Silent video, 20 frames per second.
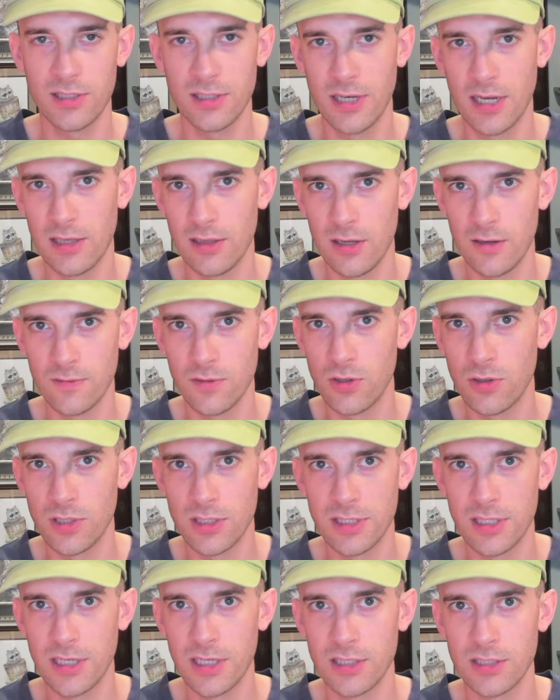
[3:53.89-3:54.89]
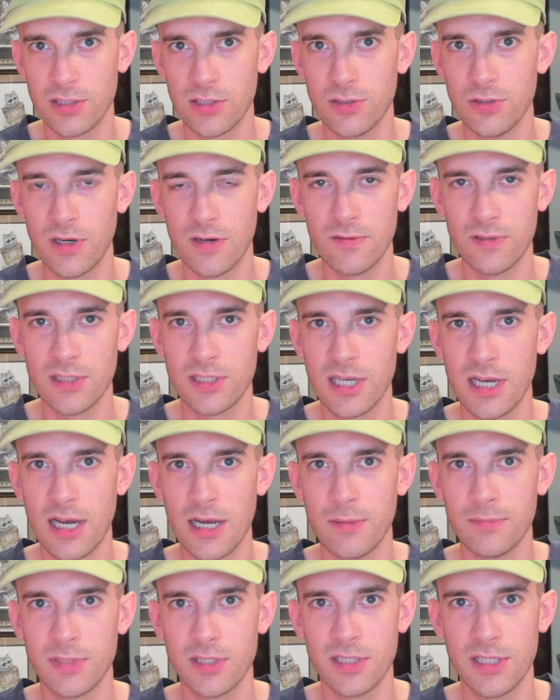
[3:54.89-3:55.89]
And I love going there too every
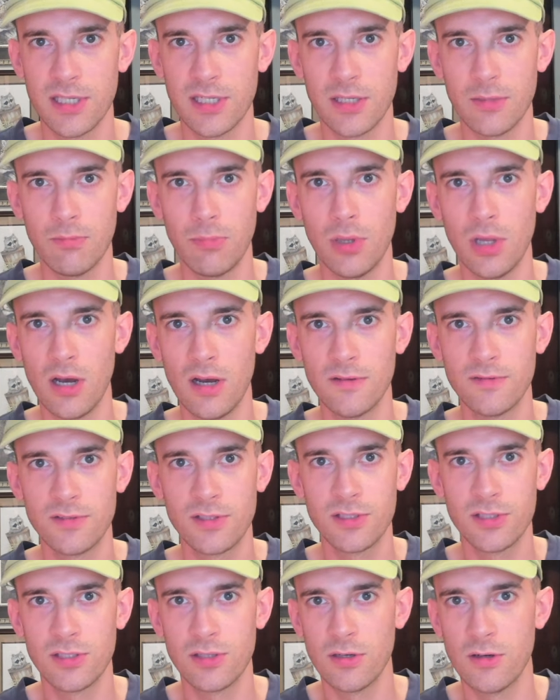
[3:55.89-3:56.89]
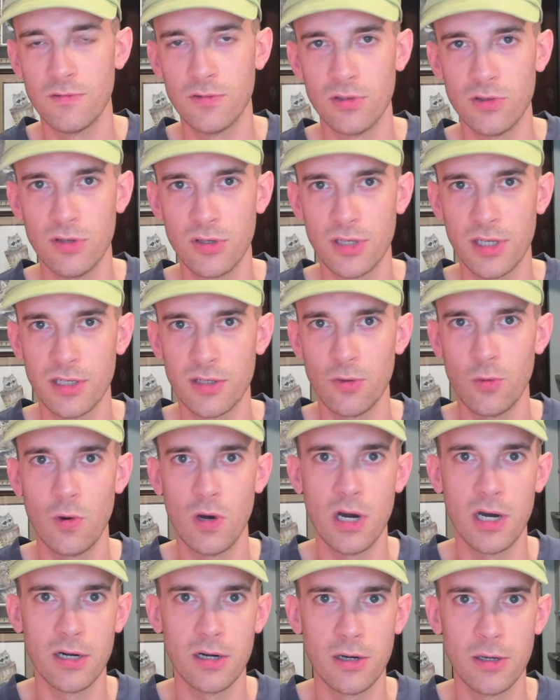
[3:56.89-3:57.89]
time, seeing the bluffs overlooking the
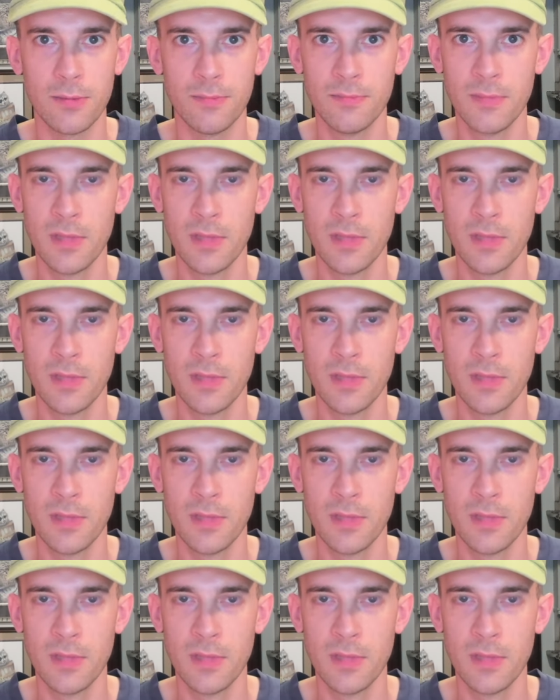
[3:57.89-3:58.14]
water